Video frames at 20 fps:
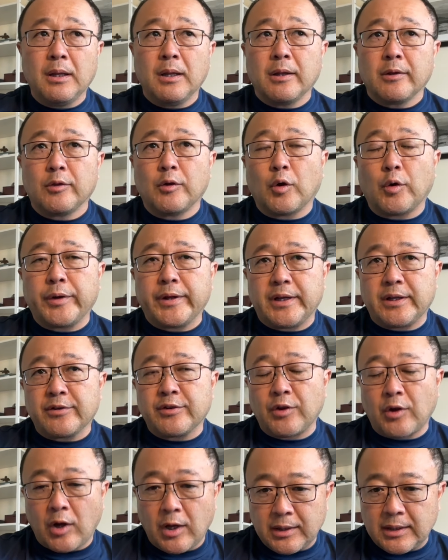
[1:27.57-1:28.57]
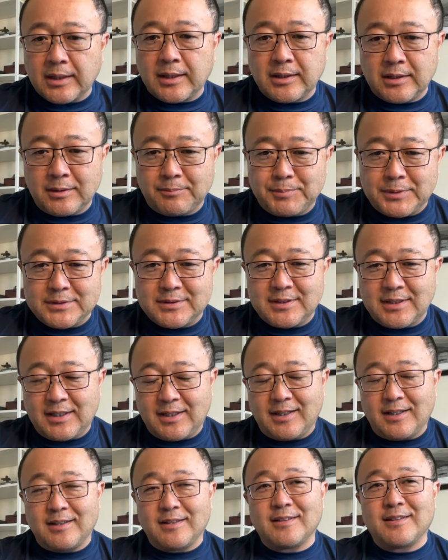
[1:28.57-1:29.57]
Though it is not
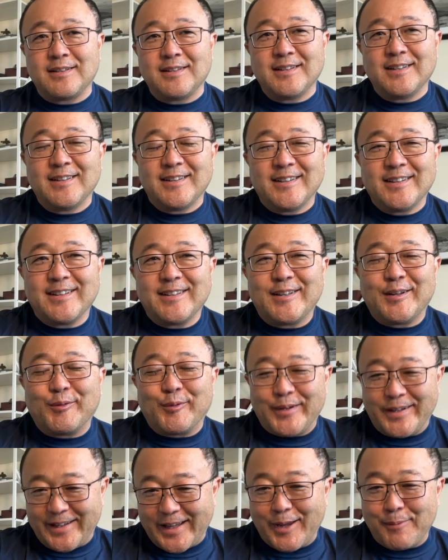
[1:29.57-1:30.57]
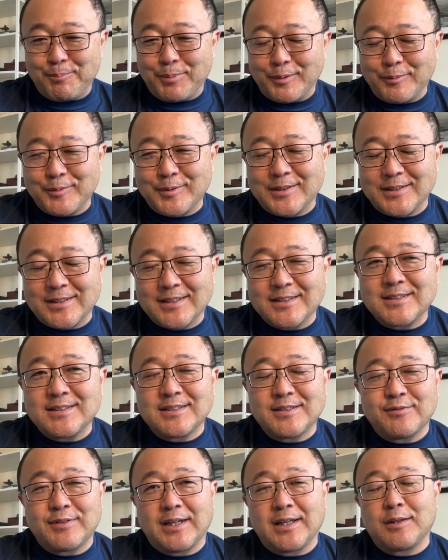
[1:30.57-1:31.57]
100% the way Apple works,
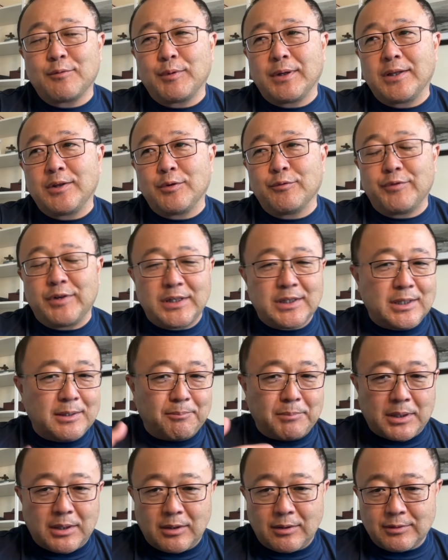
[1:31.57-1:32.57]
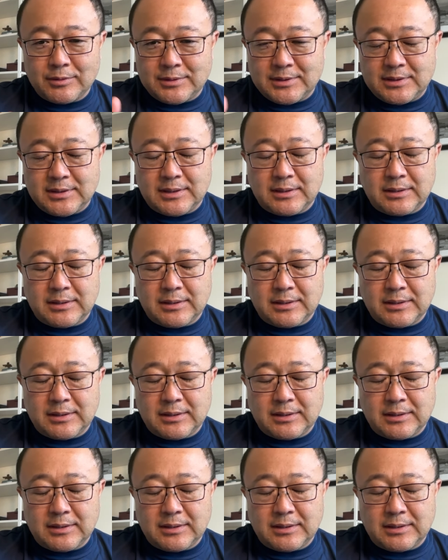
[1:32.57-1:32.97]
right? When you read about